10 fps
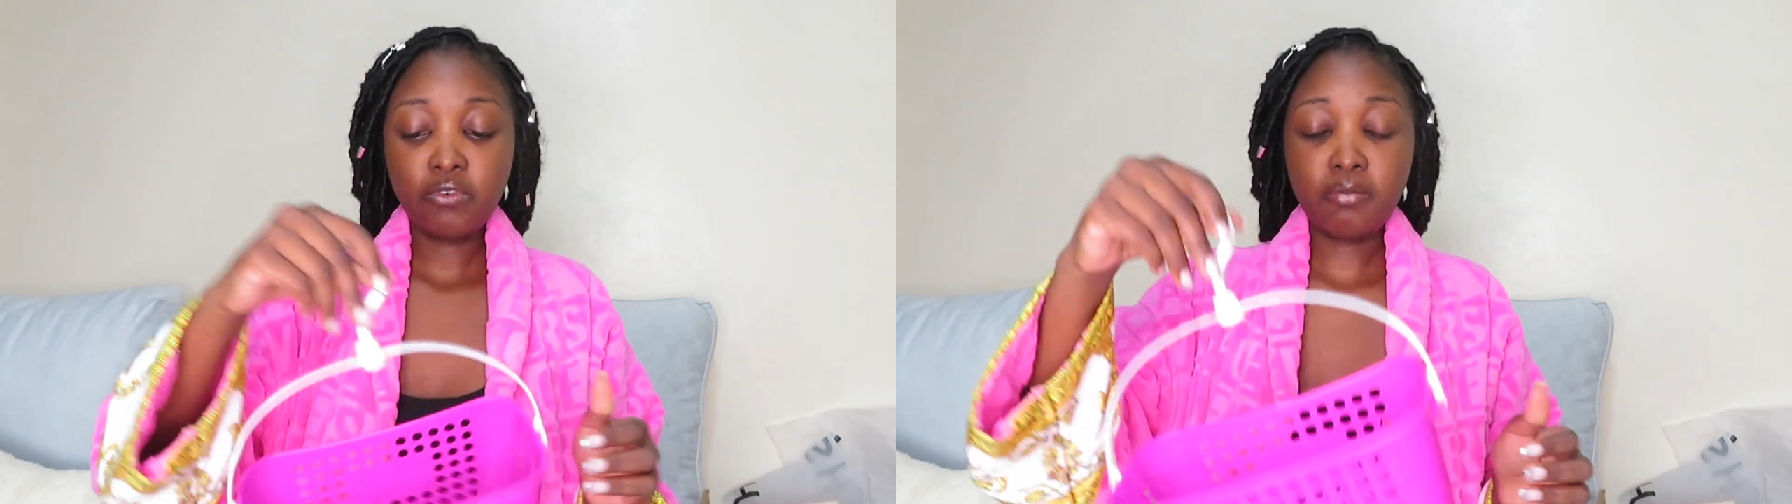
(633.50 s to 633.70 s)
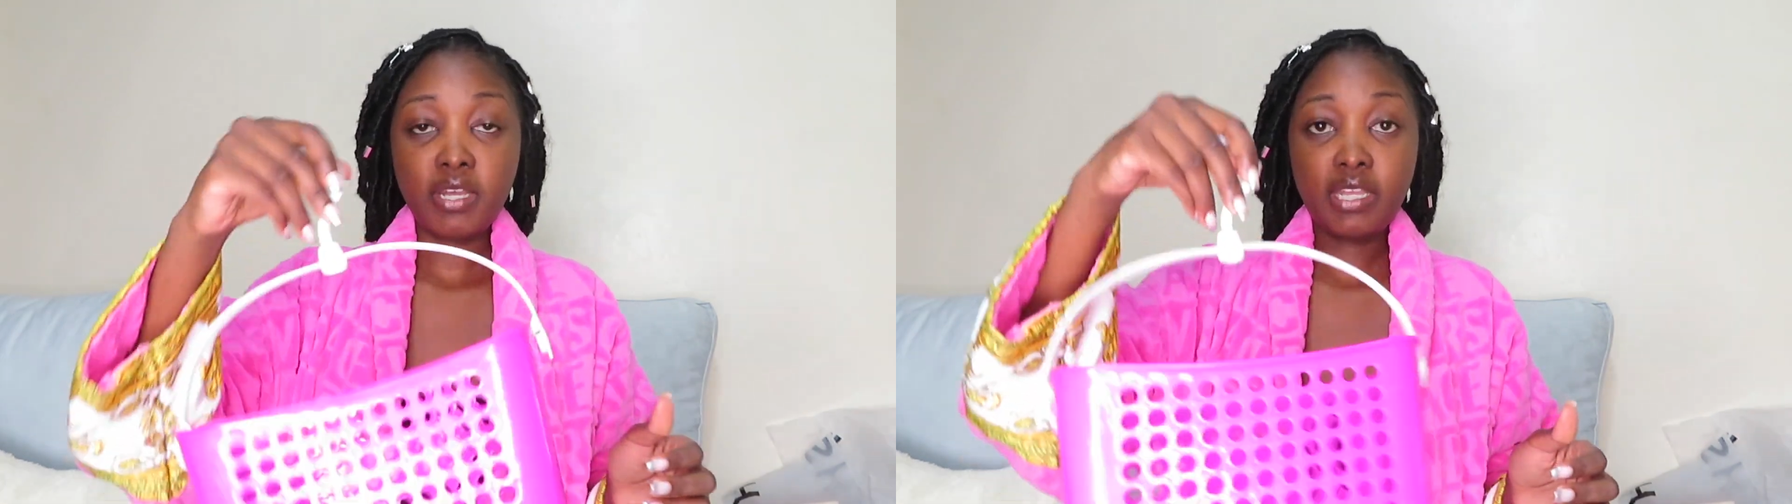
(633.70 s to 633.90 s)

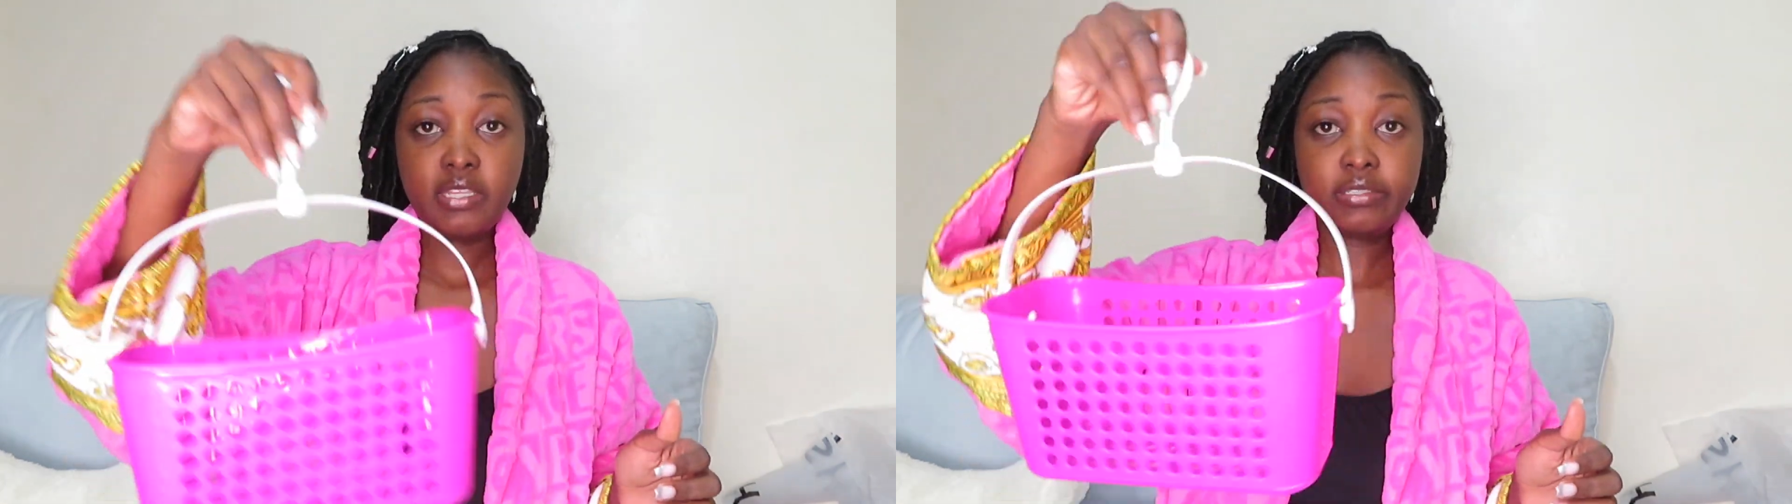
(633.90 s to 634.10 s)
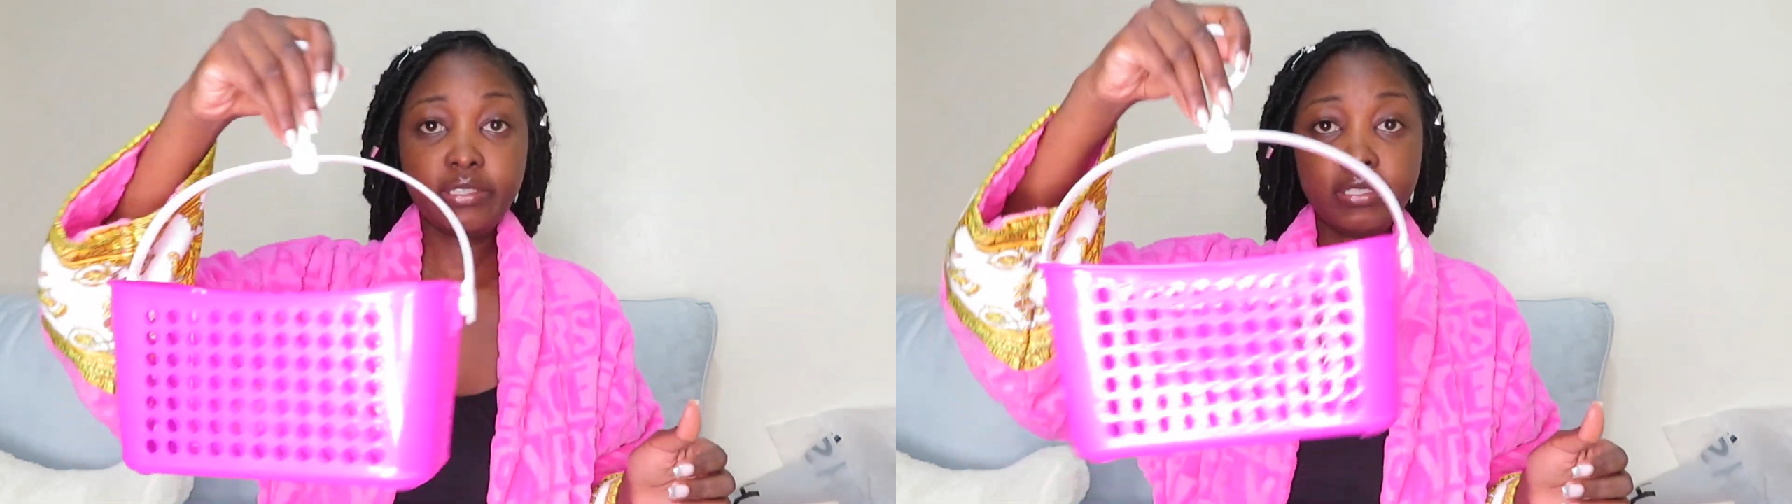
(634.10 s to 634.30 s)
for
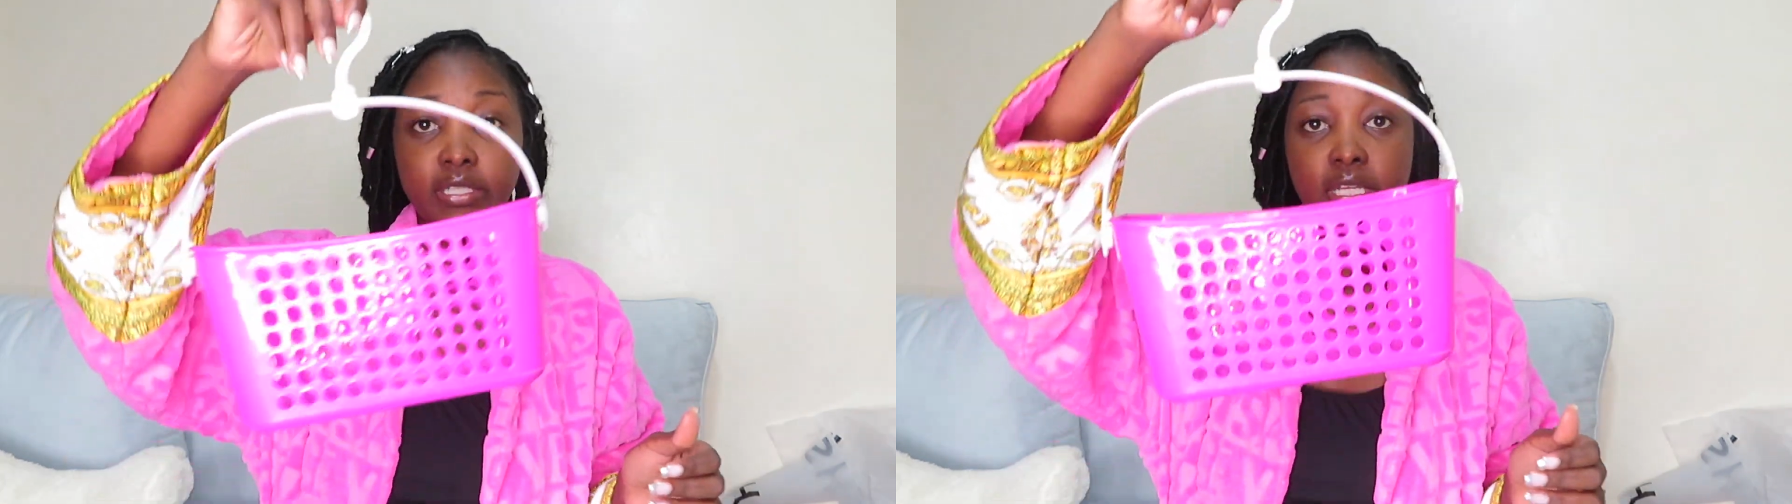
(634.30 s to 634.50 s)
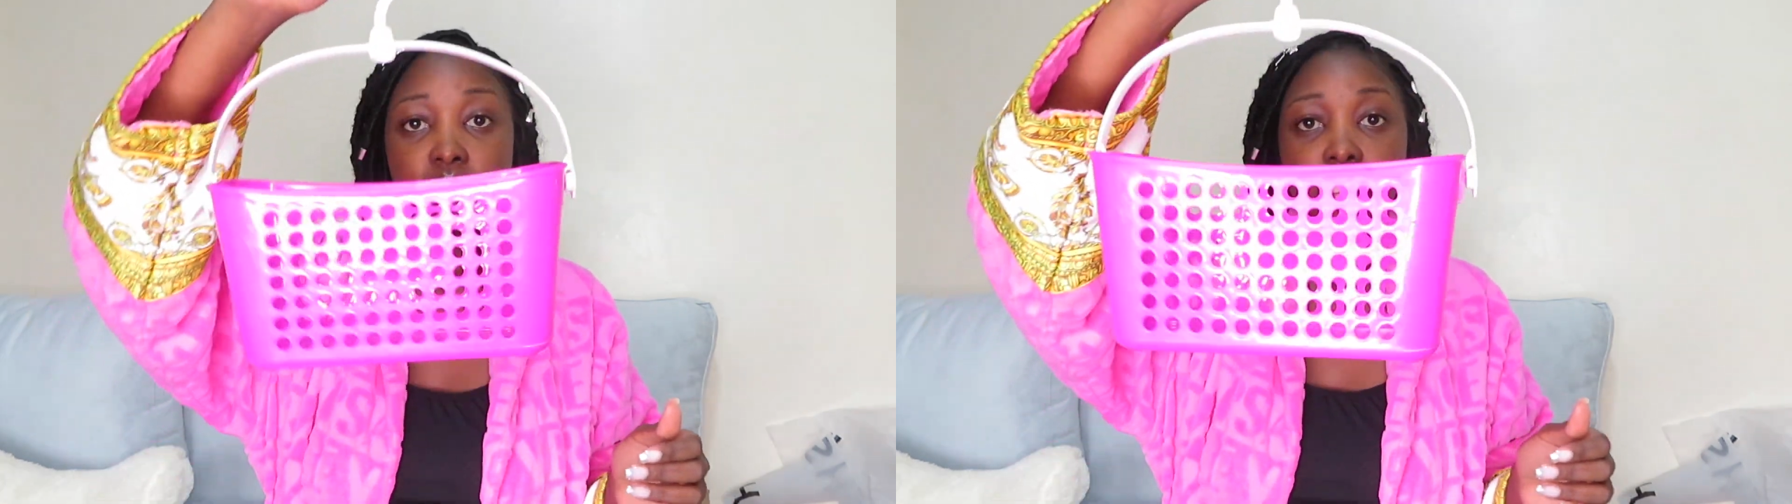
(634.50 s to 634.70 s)
my
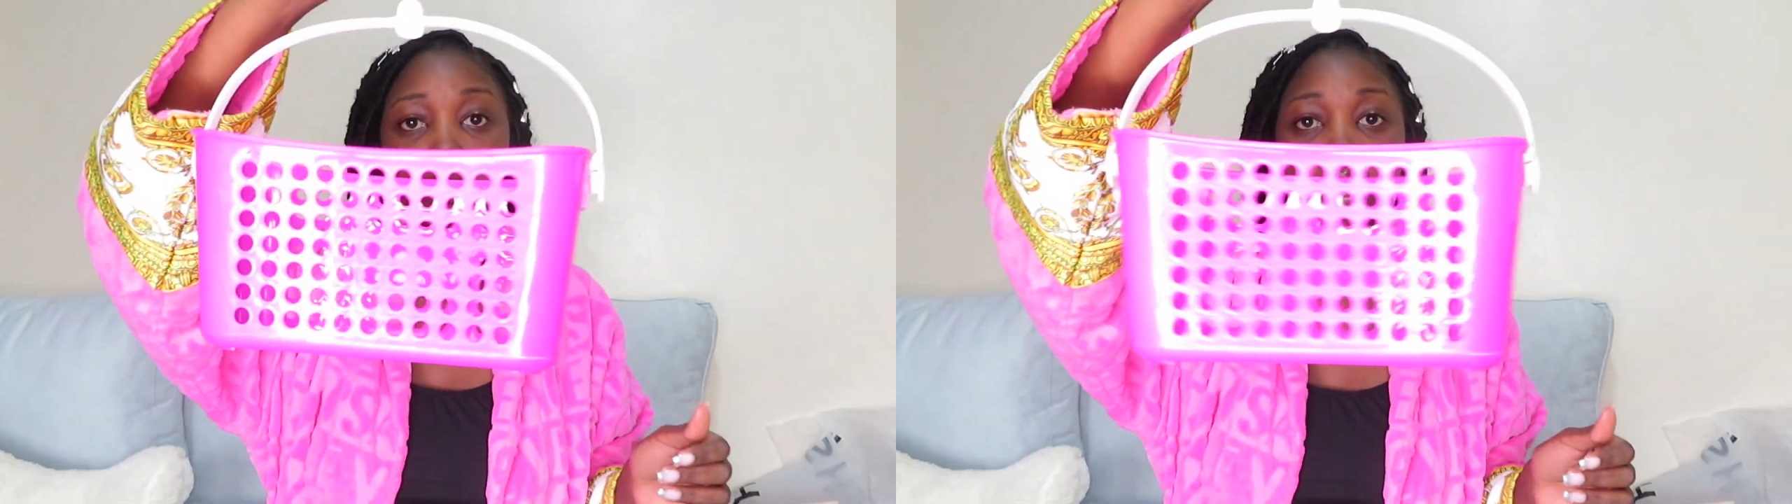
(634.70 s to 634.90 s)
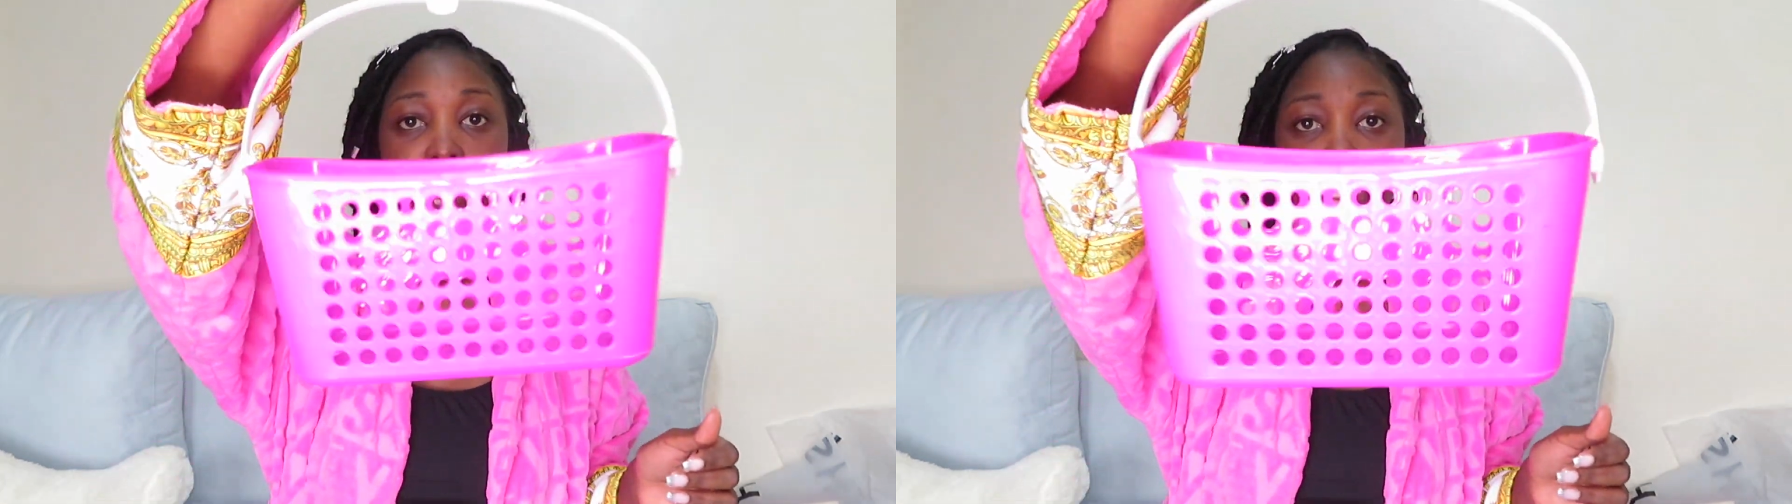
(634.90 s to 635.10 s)

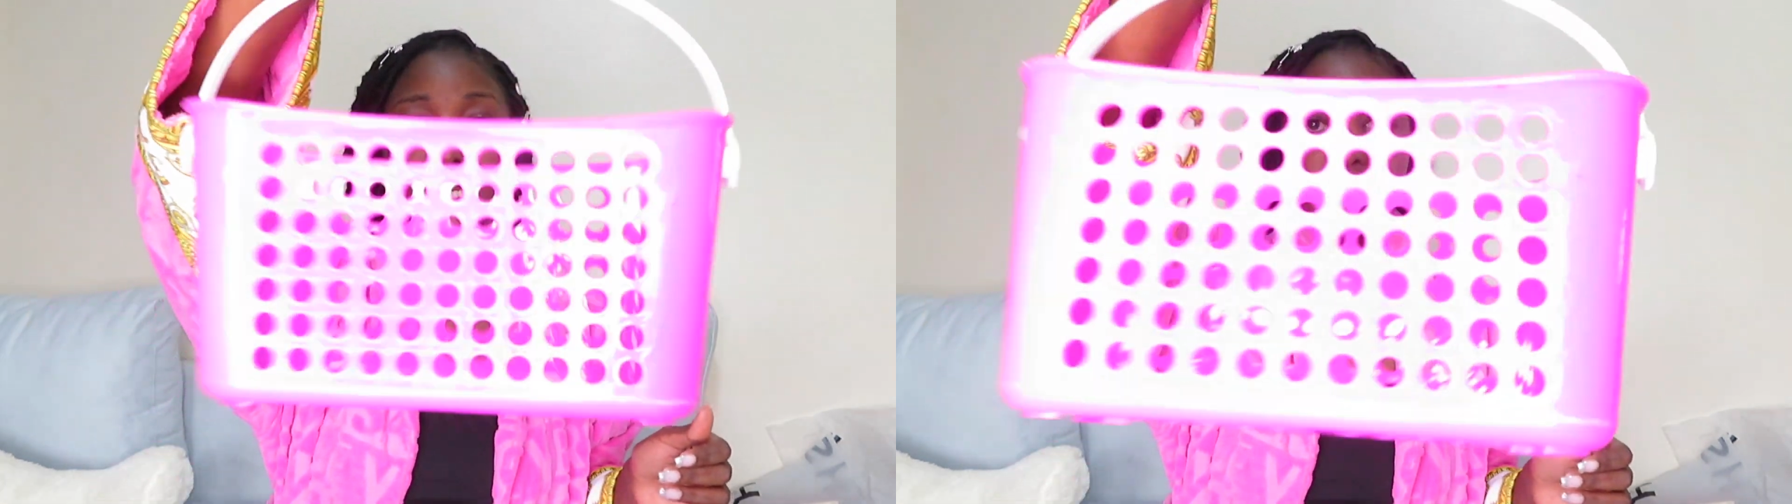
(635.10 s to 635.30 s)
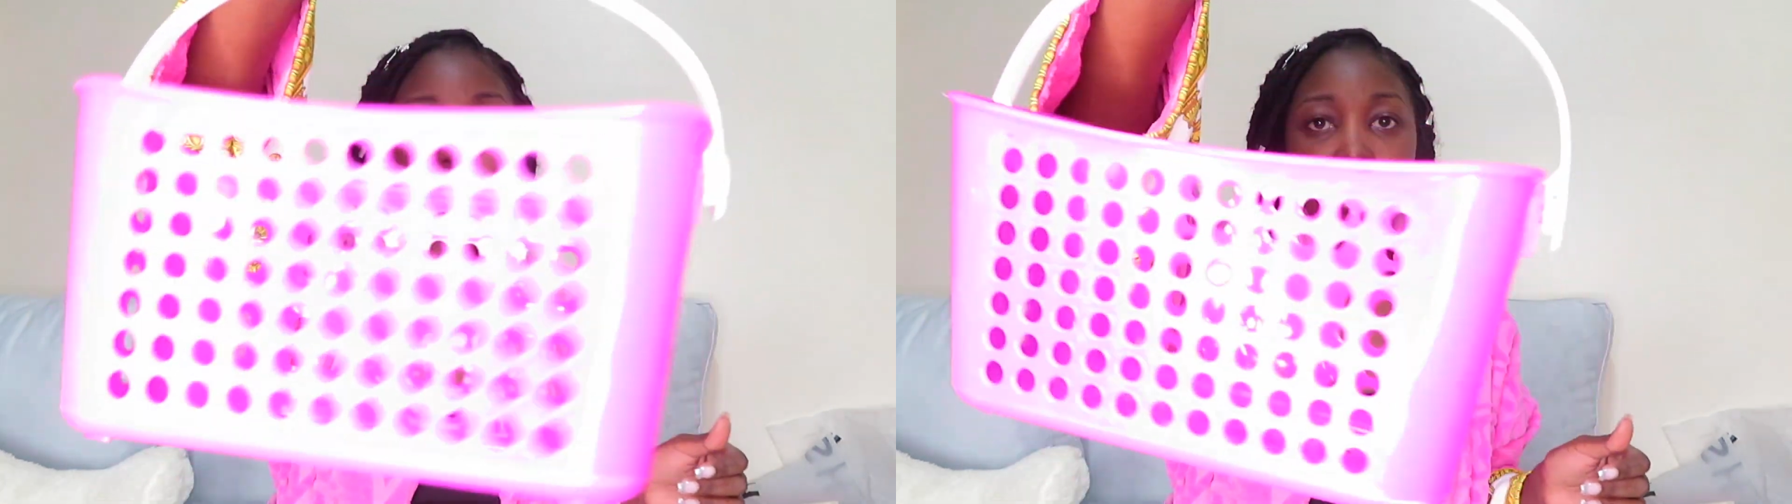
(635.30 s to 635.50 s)
cleaning